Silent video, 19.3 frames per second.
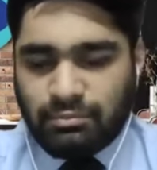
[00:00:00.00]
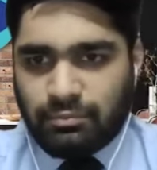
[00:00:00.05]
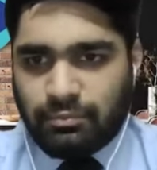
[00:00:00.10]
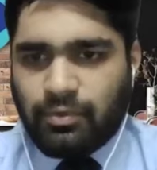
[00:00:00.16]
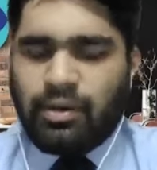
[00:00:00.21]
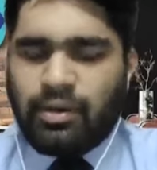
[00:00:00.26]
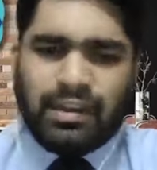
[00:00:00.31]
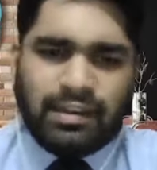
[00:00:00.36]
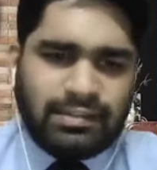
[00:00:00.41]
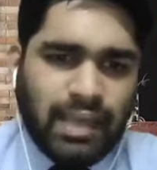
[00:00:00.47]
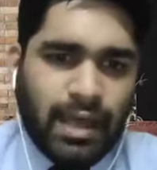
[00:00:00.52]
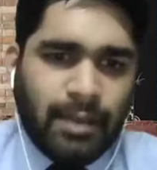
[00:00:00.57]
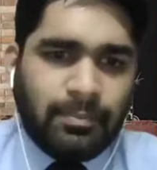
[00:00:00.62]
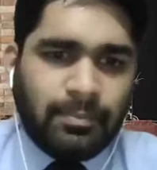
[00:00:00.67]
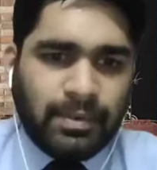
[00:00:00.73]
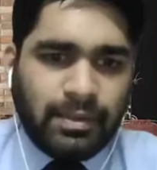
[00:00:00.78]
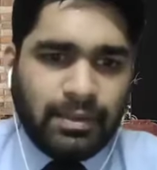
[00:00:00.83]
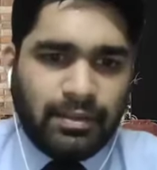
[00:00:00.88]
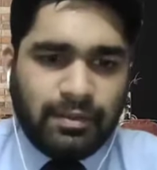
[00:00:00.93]
For
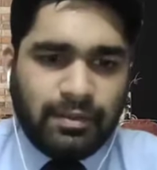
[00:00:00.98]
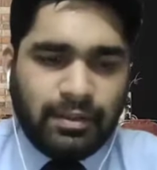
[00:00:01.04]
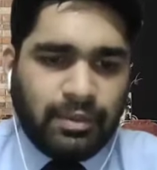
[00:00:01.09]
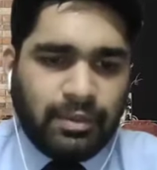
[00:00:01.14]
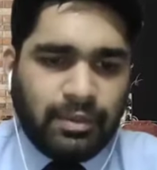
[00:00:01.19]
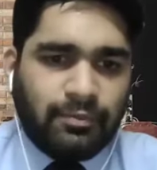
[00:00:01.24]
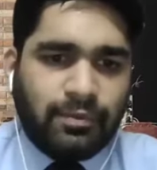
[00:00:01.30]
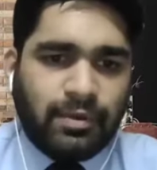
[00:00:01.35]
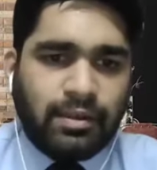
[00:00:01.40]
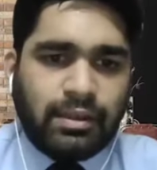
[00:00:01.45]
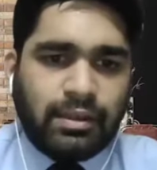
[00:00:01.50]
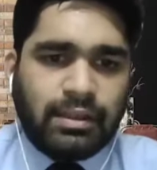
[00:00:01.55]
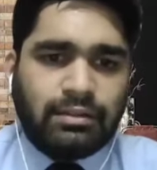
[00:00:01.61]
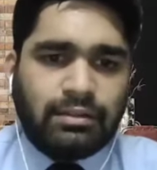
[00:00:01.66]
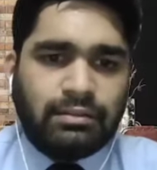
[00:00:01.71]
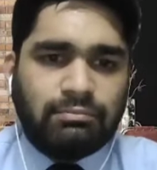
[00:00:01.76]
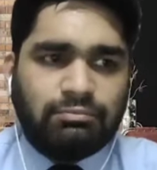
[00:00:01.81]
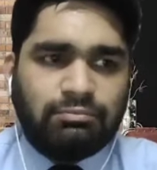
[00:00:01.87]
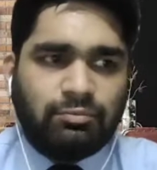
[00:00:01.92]
example, when we work
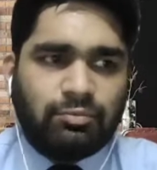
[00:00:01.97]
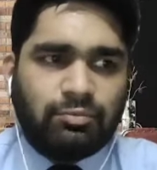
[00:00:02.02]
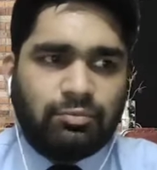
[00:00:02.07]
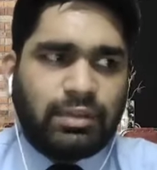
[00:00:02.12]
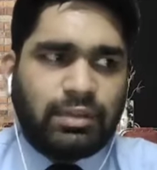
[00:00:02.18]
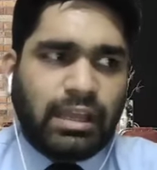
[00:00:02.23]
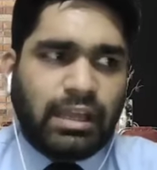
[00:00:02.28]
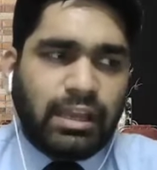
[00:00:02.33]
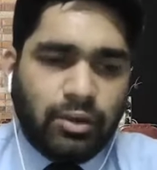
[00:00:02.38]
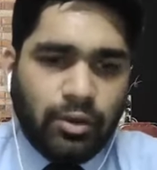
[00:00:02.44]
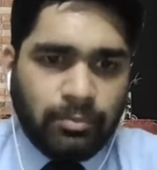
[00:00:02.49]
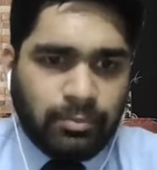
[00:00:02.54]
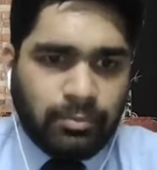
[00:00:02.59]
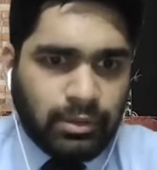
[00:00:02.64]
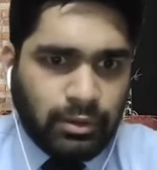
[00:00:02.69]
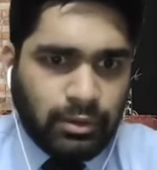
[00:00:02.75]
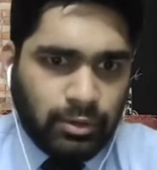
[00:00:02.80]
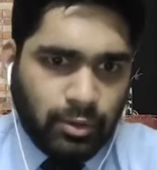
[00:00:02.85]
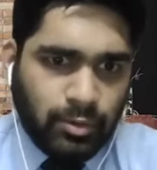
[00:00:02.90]
in
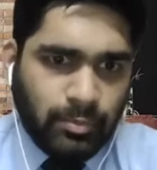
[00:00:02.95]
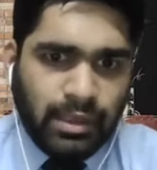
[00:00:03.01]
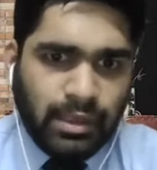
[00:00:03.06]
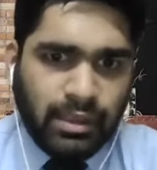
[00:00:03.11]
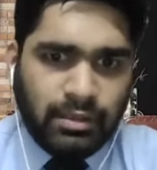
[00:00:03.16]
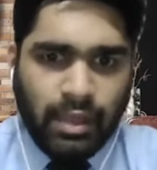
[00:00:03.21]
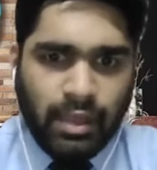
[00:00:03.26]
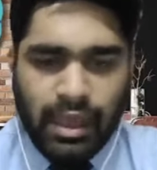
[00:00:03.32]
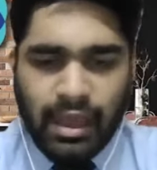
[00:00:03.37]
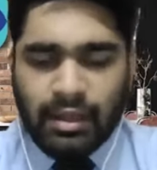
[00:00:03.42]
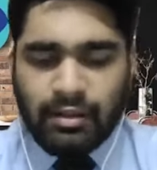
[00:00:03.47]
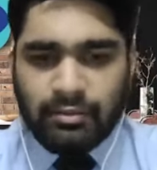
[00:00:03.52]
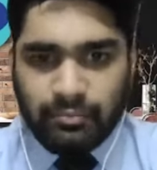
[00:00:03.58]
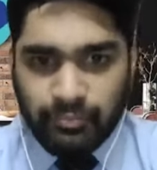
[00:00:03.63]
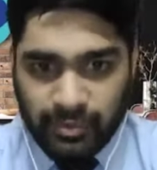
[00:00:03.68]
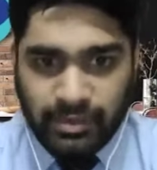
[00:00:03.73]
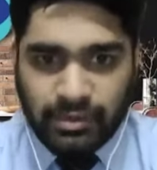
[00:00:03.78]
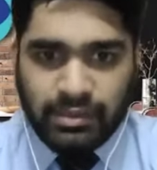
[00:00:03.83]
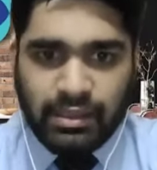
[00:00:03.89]
telecom domain and
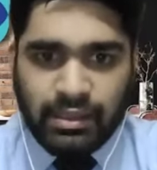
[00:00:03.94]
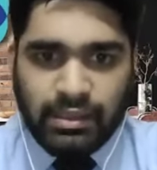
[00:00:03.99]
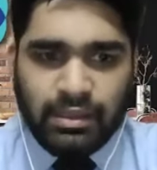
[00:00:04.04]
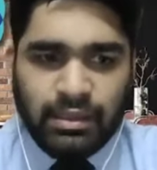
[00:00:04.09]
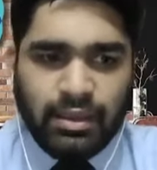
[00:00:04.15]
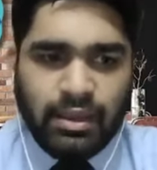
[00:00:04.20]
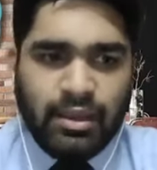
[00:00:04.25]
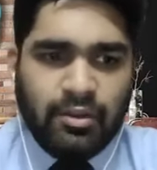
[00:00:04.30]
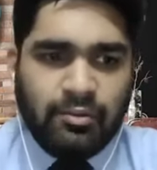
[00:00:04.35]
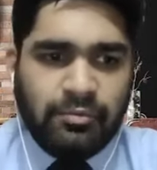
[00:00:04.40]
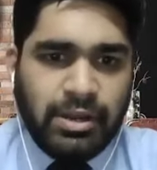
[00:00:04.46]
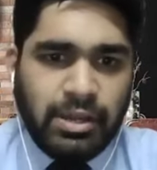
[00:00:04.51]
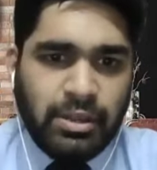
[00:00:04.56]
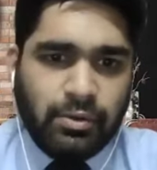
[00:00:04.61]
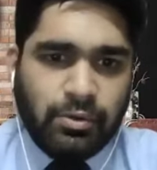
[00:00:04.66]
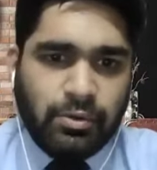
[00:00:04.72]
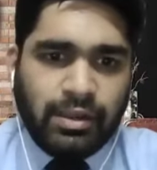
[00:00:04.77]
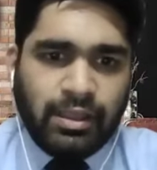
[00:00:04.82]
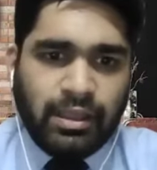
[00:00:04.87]
with the video
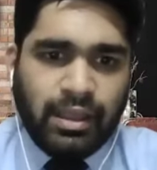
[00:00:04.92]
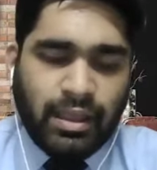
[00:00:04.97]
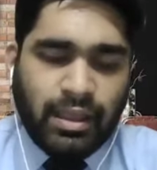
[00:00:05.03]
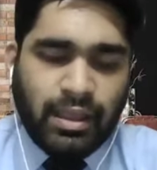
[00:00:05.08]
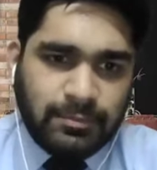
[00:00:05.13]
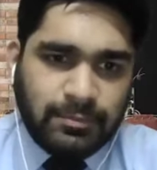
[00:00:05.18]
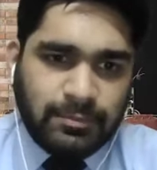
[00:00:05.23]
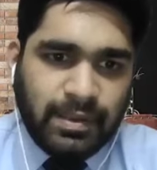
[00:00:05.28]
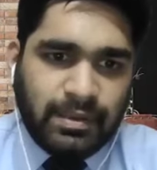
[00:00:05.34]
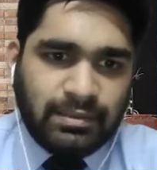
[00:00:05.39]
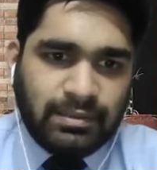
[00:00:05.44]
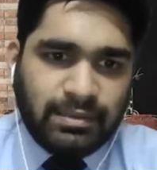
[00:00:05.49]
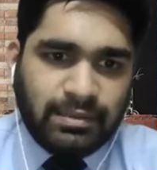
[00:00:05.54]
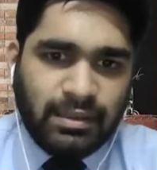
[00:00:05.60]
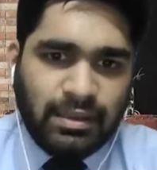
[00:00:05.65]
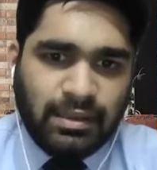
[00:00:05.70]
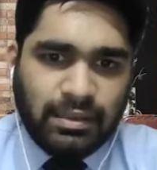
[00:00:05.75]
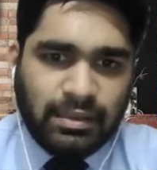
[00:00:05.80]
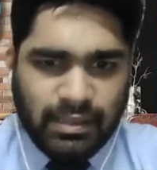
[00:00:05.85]
coding aspects,
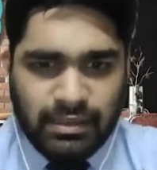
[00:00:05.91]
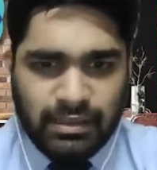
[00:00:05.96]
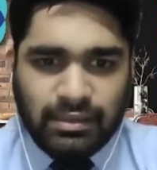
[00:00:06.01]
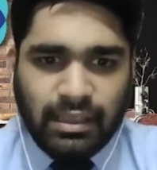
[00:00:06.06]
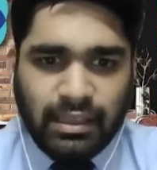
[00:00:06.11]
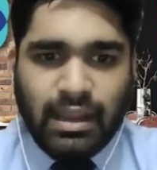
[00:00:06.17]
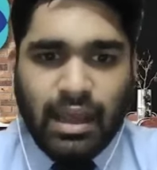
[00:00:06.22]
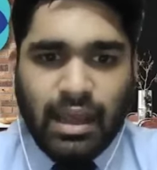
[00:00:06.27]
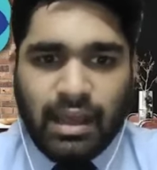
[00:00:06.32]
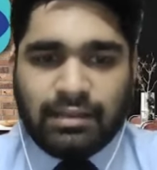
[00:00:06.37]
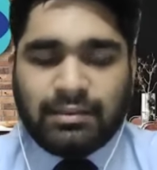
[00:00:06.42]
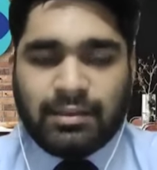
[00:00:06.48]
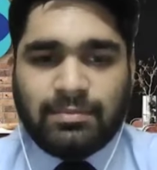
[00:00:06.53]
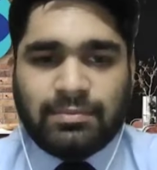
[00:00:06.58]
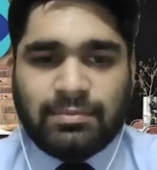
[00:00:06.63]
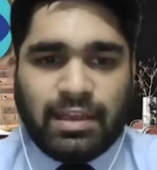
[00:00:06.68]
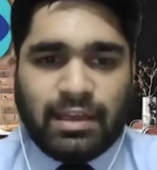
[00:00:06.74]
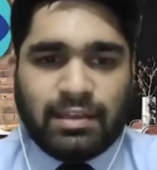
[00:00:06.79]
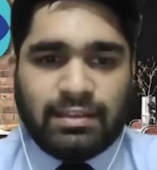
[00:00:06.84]
then there are
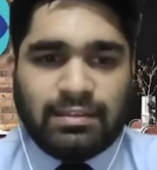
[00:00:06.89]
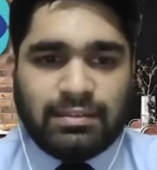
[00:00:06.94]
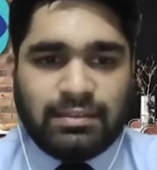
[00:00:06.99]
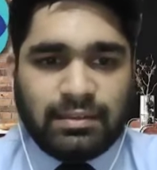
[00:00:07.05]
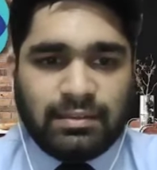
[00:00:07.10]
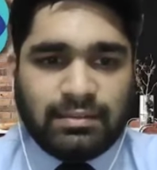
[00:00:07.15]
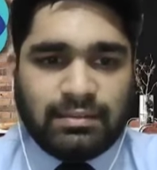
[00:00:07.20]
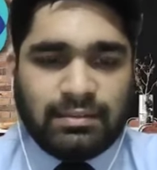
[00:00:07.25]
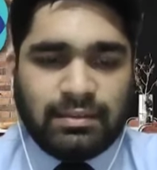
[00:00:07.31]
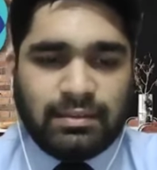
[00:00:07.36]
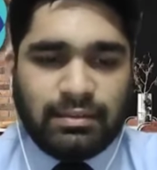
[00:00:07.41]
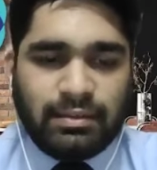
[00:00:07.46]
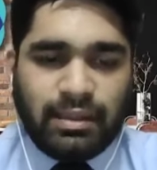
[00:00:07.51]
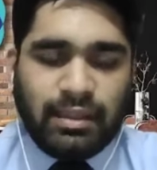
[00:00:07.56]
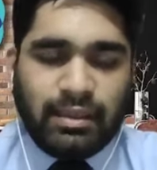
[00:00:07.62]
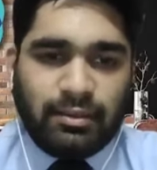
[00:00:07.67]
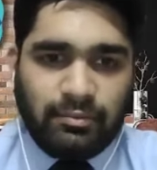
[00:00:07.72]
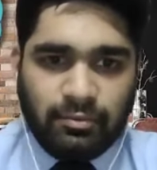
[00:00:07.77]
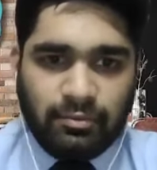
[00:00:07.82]
some chances
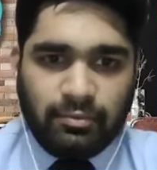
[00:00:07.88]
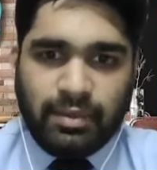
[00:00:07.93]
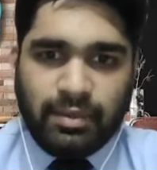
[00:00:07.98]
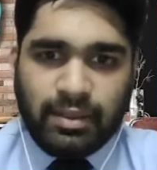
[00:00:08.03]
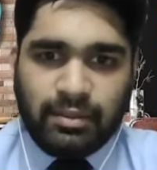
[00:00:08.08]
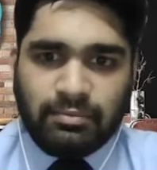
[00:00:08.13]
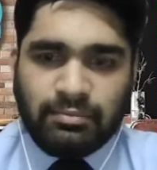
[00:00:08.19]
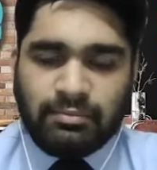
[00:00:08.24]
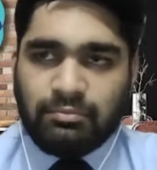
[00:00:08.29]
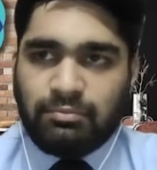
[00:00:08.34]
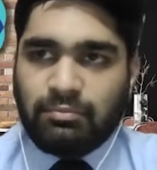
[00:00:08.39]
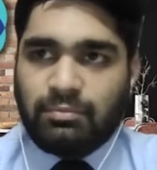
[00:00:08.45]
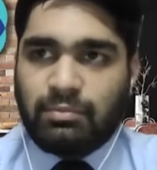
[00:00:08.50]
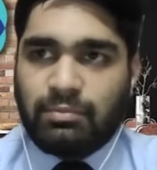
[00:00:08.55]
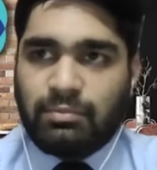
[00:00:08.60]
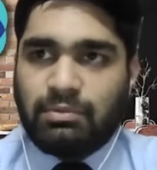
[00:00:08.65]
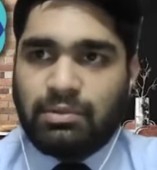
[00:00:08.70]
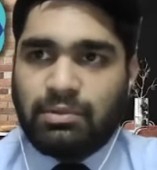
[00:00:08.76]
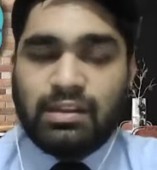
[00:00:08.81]
like when
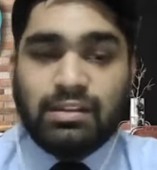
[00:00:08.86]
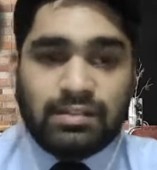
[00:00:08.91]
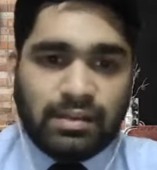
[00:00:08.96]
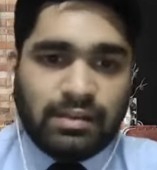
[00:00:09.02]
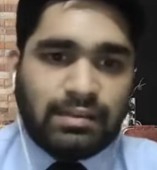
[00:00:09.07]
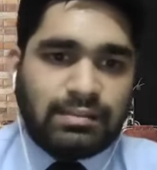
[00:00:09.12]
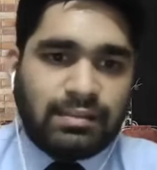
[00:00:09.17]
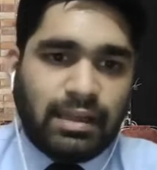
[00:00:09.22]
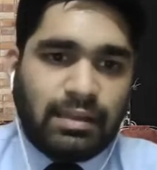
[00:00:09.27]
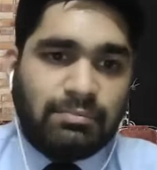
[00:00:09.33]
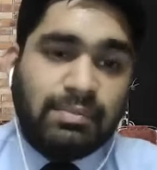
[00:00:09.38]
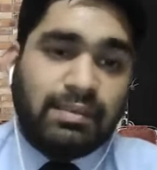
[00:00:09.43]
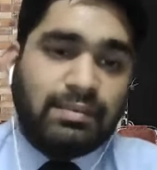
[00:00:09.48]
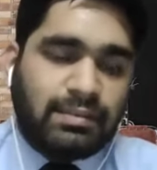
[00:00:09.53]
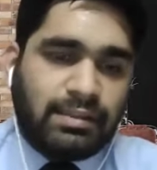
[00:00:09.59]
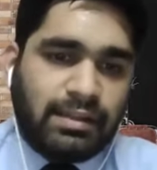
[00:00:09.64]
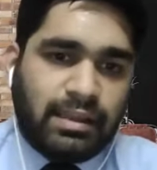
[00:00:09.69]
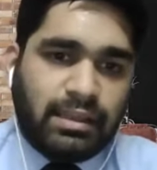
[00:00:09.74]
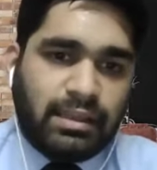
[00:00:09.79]
the results are
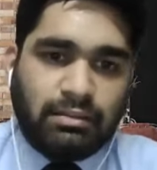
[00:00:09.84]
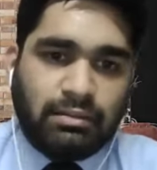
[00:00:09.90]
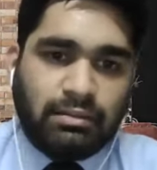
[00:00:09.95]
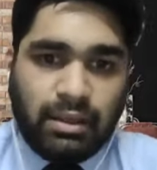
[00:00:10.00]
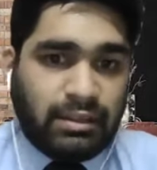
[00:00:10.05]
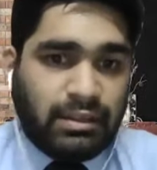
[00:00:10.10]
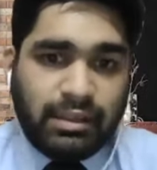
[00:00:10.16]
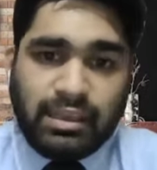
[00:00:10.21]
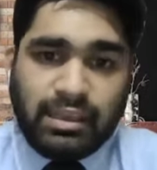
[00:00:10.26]
misleading and the